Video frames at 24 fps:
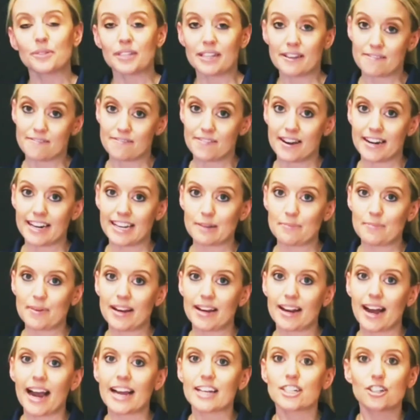really funny,
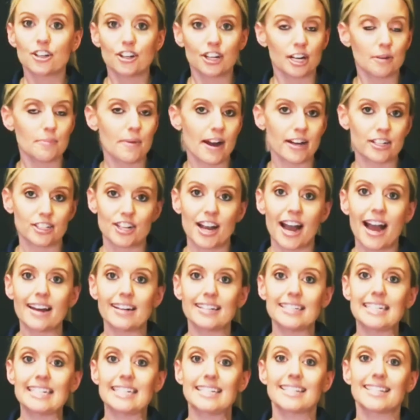but I joke about Chad
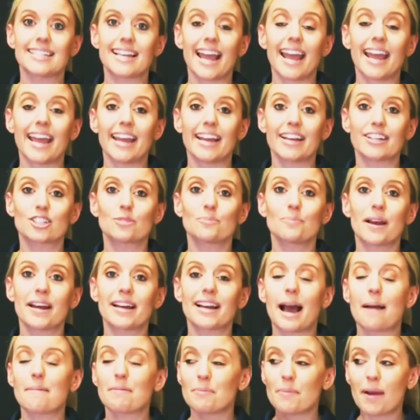and his age,
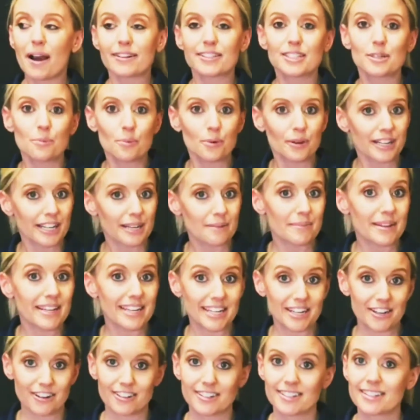but I'm about to bring him in
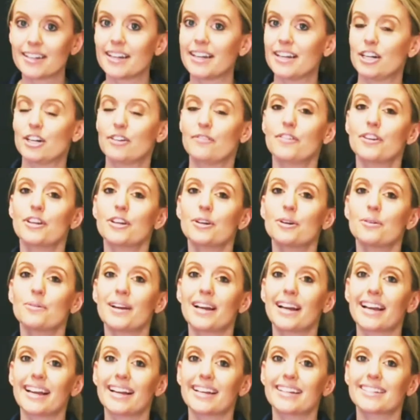here to interview.
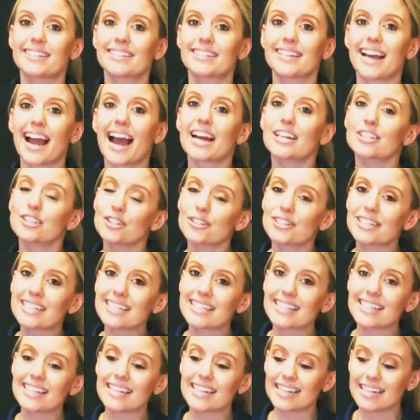And as you can
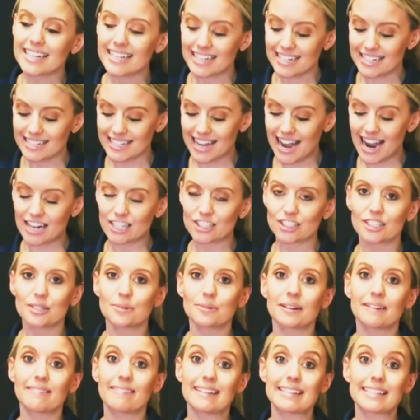see, he's actually
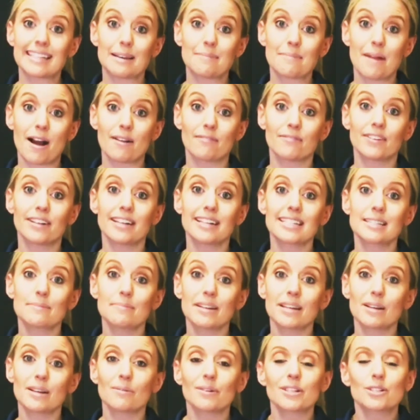wearing the same outfit as
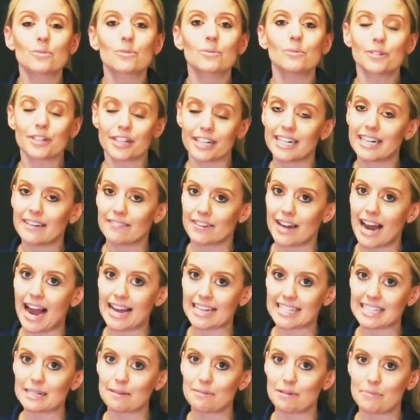me, which we're going to have to
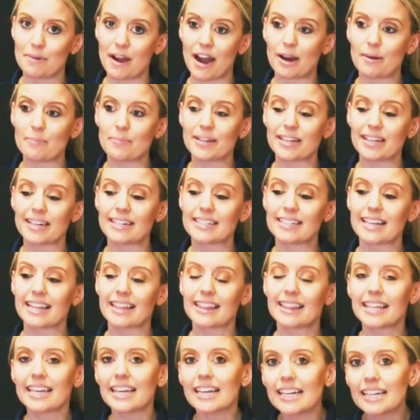ask him about because I
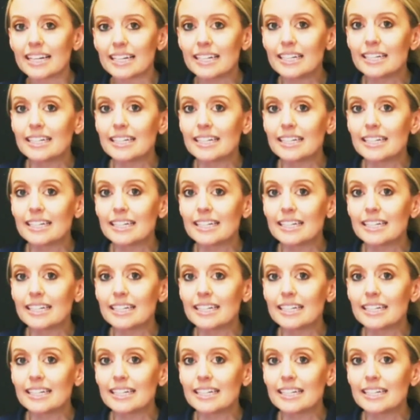think